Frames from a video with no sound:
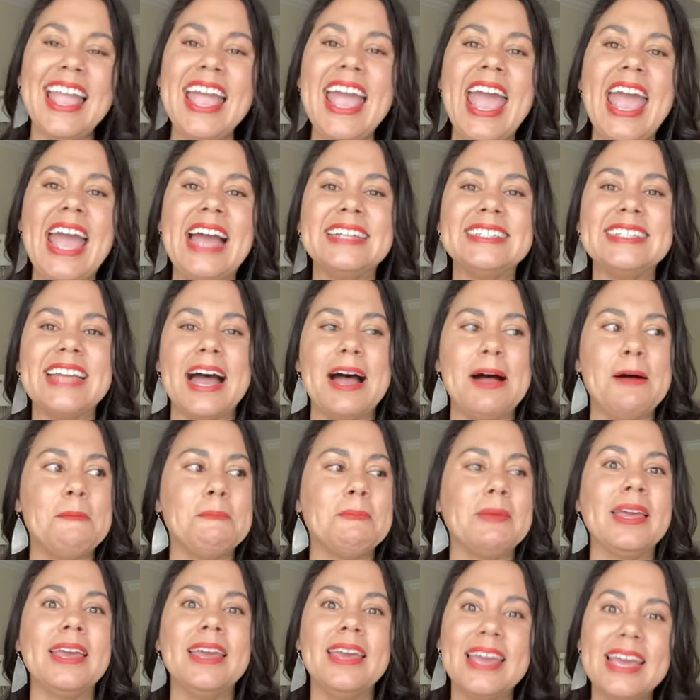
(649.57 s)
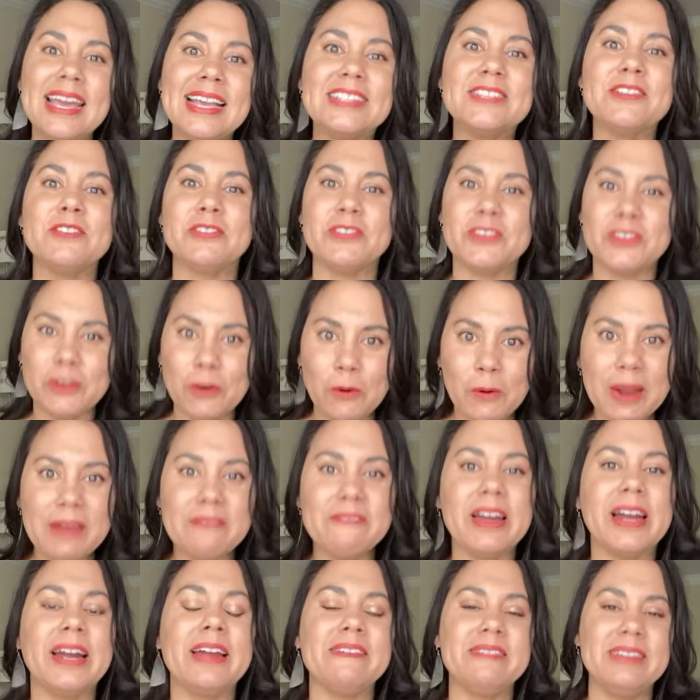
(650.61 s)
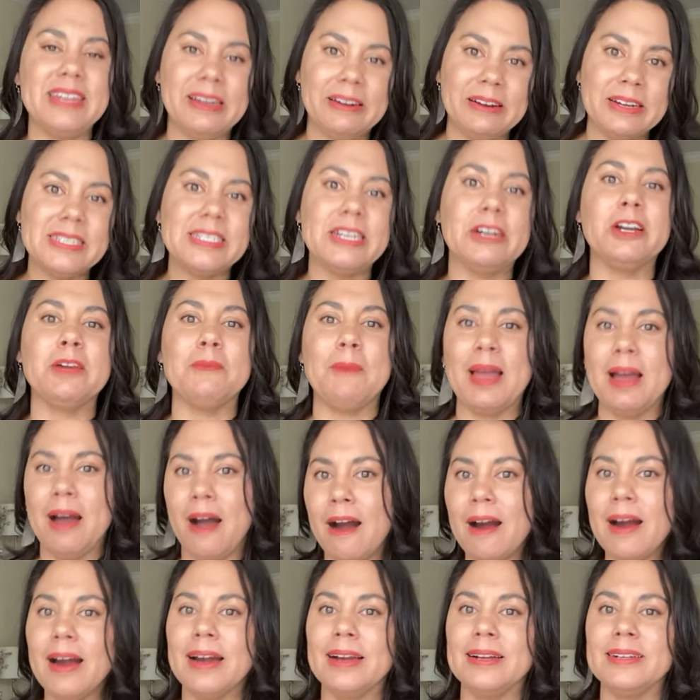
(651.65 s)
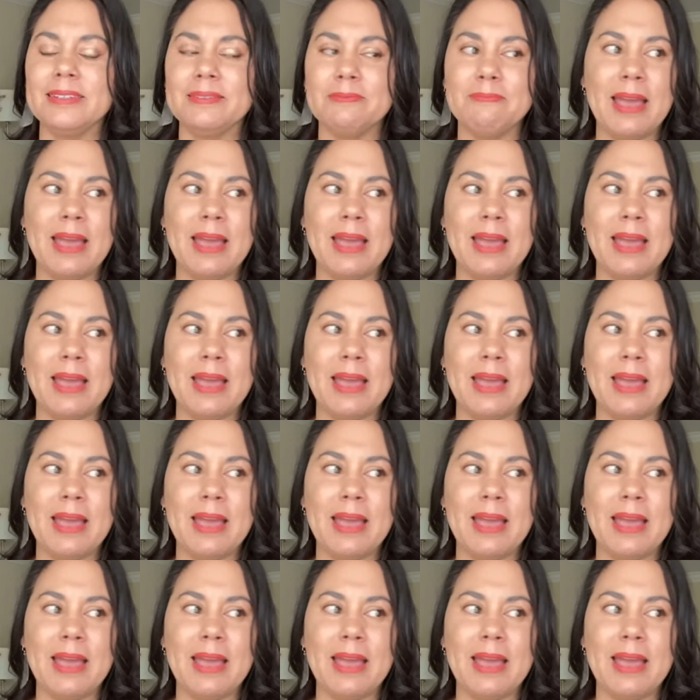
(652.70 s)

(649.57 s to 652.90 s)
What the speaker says: And it's a story very near and dear to my heart.